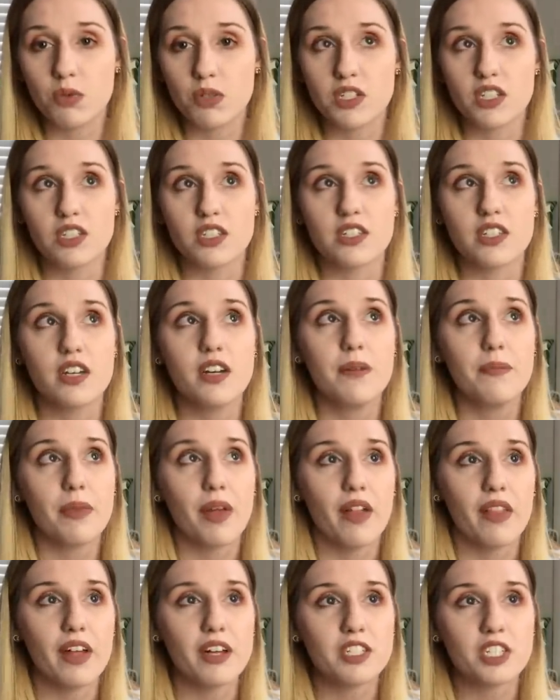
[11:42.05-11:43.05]
which is
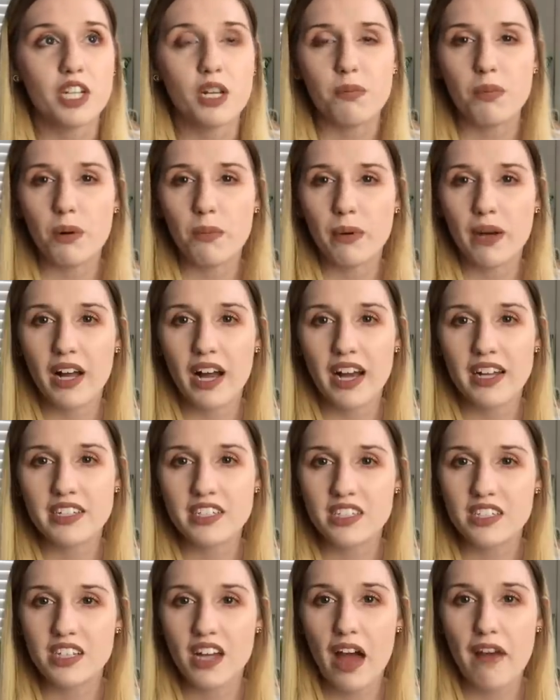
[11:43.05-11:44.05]
a lot cheaper, but I
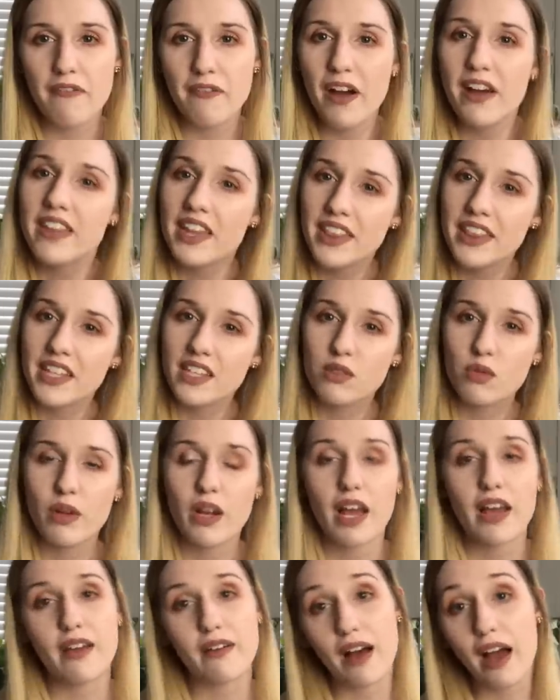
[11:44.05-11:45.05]
find that this
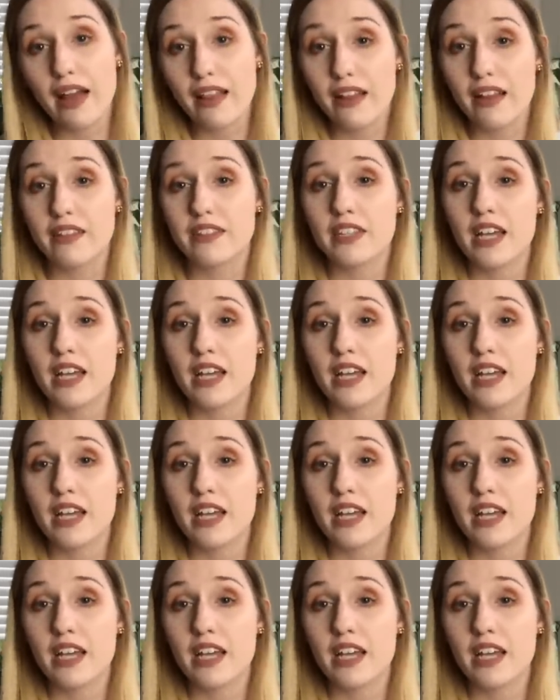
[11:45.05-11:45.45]
one I